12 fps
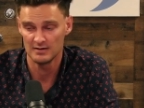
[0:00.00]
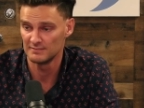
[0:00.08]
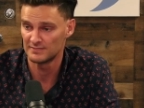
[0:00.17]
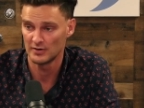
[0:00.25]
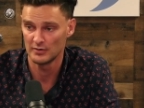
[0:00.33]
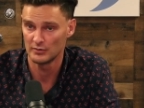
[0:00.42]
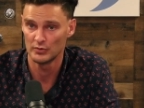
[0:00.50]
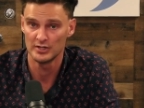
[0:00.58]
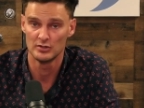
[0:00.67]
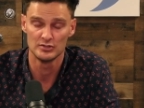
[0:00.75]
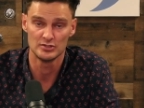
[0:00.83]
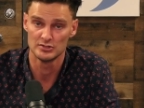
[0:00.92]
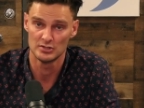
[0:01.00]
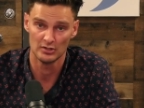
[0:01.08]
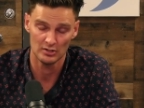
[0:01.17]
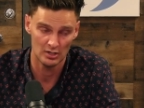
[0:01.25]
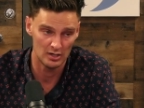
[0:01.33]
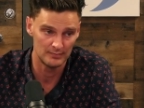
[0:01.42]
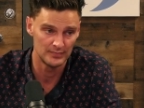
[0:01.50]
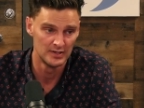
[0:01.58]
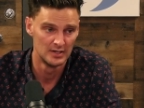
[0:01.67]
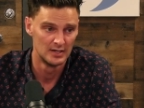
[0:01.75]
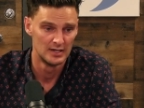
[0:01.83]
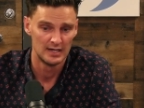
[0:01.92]
at info at reed goossens dot com.
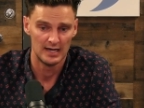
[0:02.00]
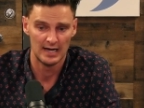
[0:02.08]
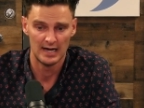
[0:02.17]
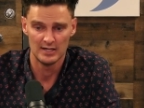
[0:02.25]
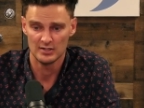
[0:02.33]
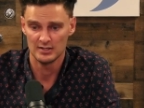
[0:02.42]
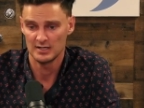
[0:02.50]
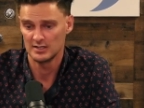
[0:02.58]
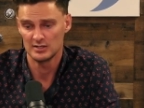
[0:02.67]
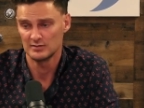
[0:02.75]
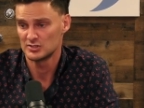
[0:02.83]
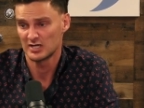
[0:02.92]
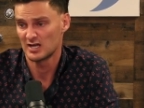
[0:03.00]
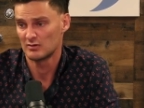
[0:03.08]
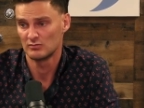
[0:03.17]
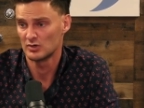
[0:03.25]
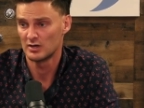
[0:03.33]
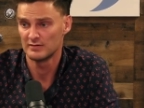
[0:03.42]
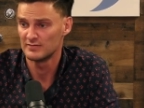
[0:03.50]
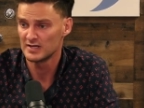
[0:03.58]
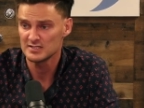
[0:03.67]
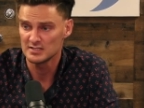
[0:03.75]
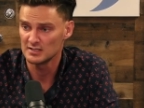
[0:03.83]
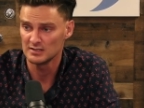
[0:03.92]
Uh, you can you can check out what I
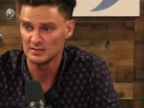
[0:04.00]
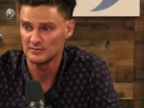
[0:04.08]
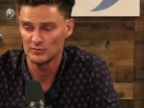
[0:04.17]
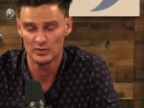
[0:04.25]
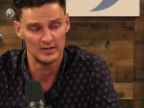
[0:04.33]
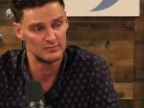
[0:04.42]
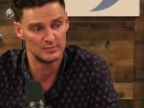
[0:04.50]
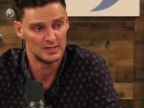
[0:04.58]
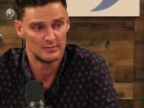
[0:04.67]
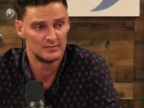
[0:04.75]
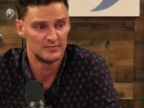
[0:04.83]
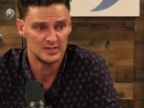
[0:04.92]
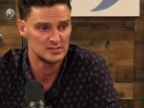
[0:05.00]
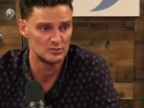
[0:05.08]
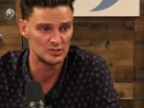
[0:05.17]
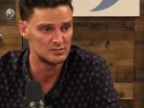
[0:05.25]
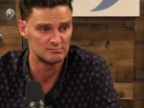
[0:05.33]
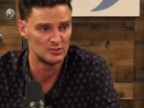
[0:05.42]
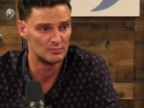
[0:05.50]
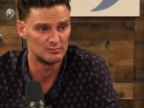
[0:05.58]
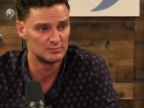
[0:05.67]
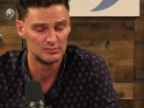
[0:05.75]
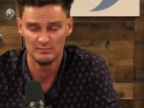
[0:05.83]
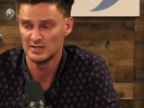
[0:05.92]
invest in, and if you want to become an investor or just, you know,
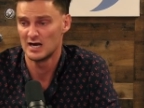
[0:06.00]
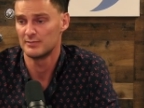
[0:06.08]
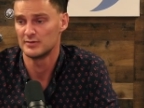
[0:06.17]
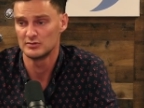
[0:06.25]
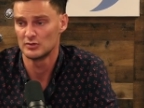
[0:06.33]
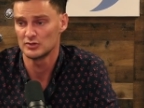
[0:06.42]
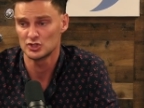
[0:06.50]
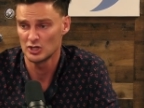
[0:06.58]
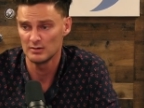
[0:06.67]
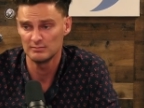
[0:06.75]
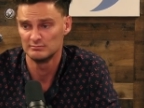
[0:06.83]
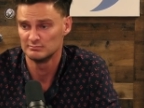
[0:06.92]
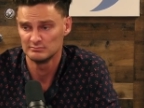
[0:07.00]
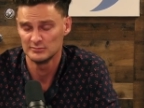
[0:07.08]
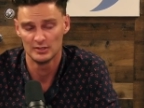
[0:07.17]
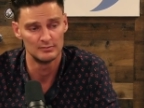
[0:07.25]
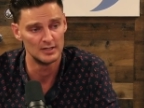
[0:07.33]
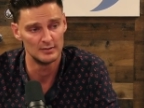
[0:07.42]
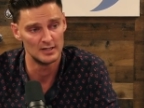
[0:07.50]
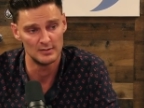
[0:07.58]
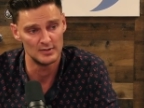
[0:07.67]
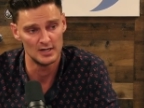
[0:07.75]
meet up and talk shop, you know, hit hit